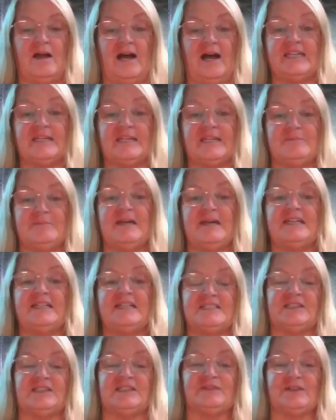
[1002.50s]
I can make
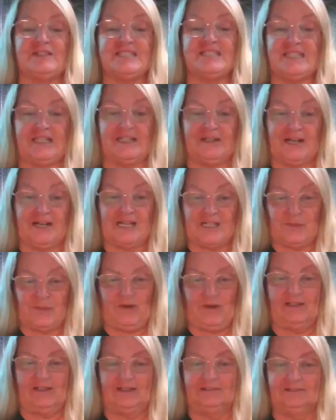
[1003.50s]
a difference here as
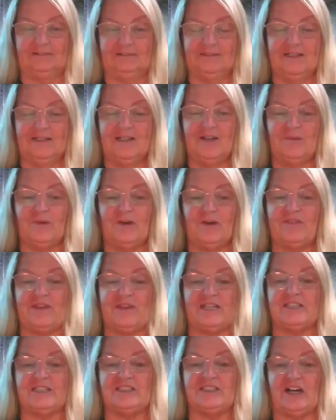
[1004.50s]
well with
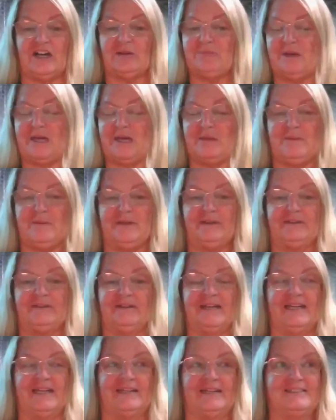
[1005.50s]
these young
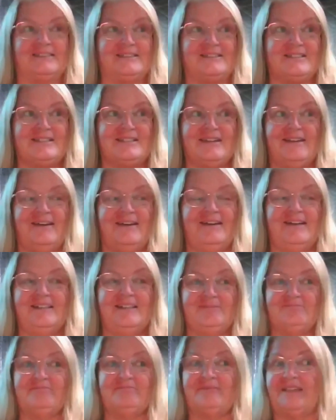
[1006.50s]
people. And
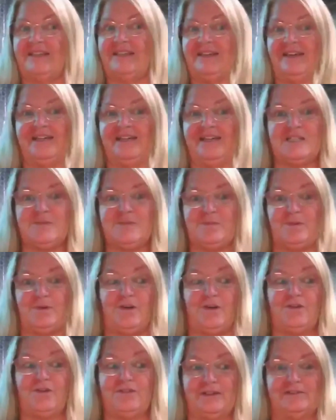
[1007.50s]
it's
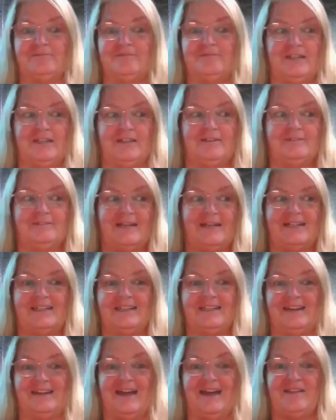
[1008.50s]
proven,
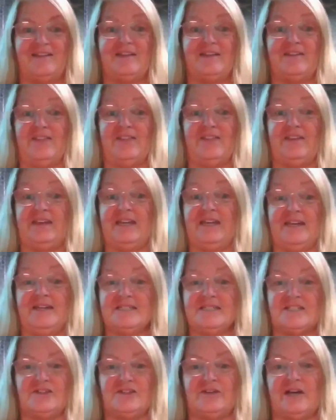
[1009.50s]
and the thing
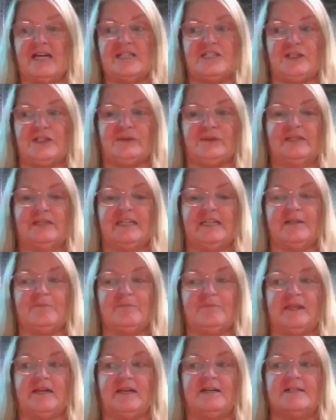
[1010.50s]
is, you're not doing
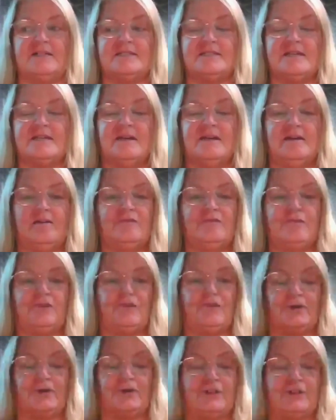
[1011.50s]
it because
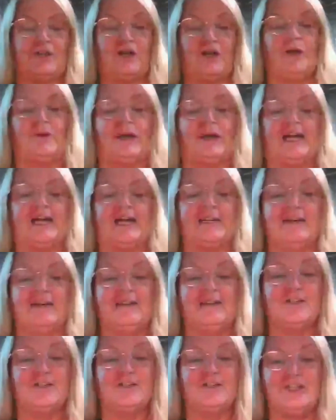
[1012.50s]
for the glory.
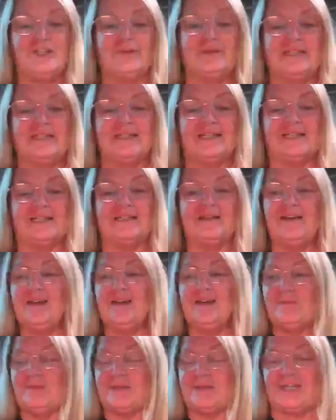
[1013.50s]
You're doing it
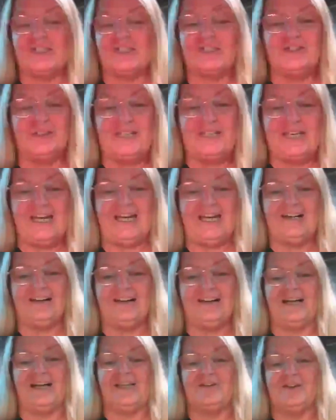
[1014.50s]
because you
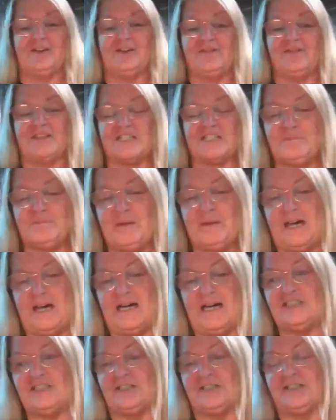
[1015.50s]
care and you have this
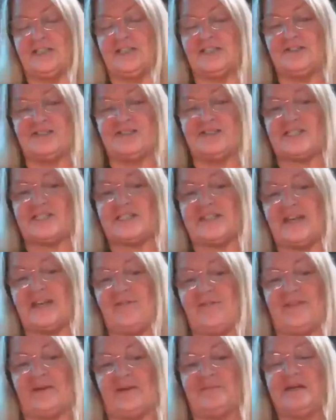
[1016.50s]
passion and you just love them.